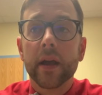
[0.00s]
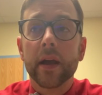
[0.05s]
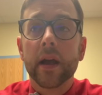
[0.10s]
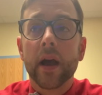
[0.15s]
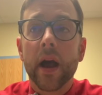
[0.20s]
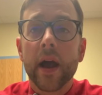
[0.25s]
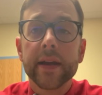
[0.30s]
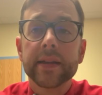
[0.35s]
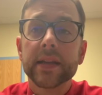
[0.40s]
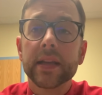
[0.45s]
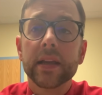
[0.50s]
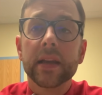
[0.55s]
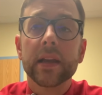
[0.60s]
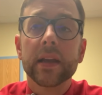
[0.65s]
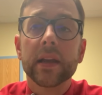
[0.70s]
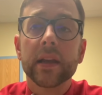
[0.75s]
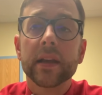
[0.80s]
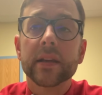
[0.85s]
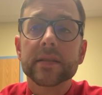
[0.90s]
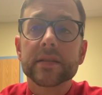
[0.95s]
ID
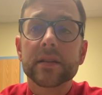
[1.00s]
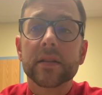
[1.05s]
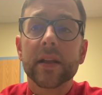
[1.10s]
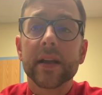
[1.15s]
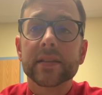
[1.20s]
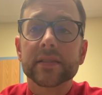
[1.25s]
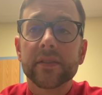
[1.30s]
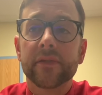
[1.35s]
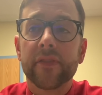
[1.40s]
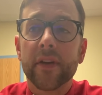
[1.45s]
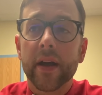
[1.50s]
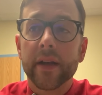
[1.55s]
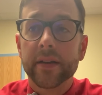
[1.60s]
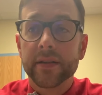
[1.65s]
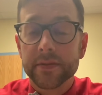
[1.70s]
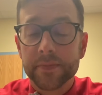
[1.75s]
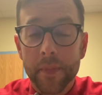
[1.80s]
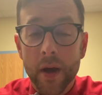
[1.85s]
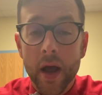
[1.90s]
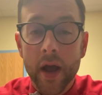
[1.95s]
is classified
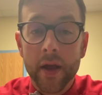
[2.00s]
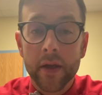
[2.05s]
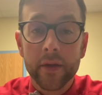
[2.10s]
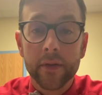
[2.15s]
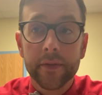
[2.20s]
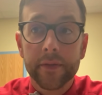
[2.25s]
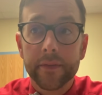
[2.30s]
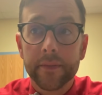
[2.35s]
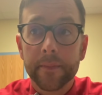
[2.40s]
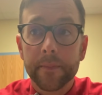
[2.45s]
as mild,